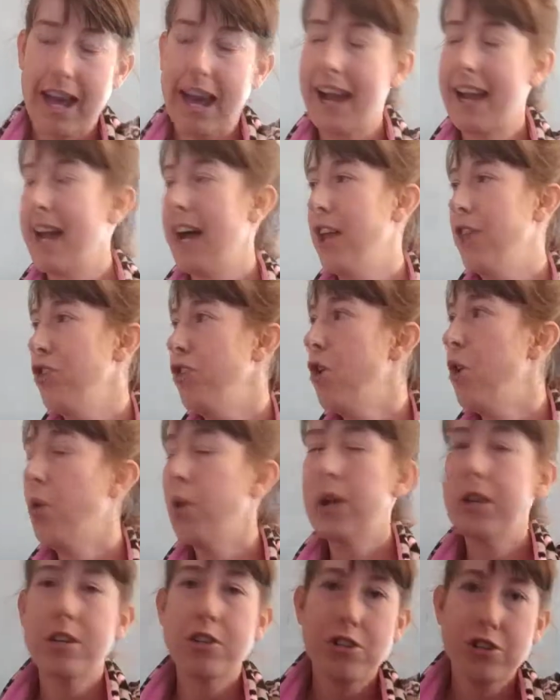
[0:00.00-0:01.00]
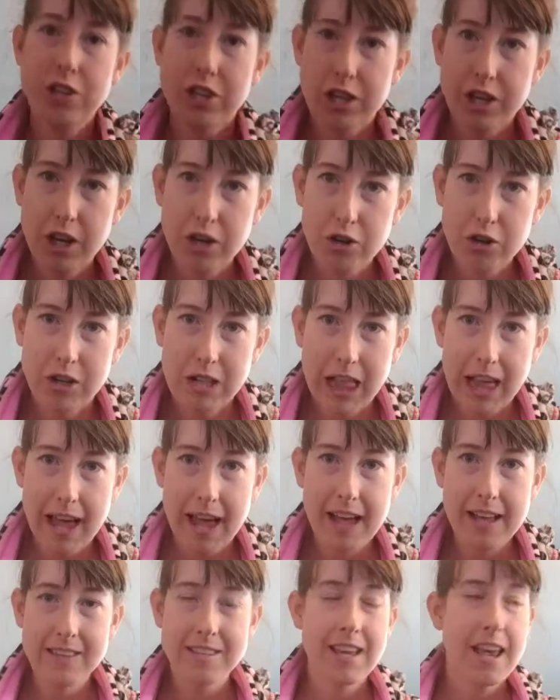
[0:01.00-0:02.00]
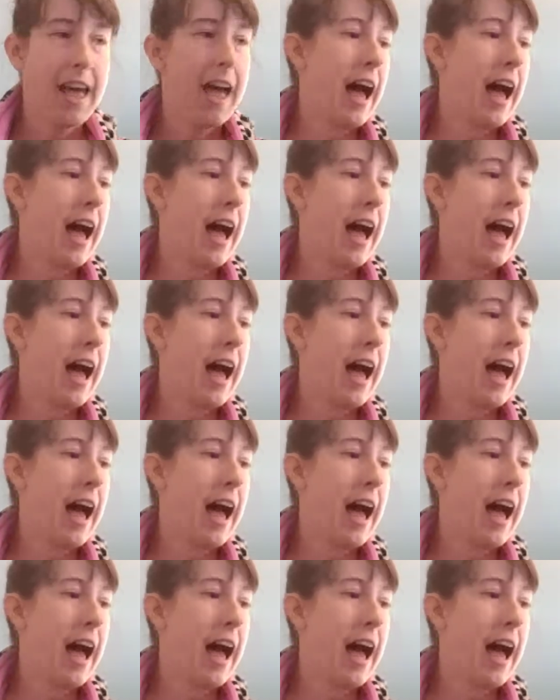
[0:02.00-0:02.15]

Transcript: I got no energy to go to class.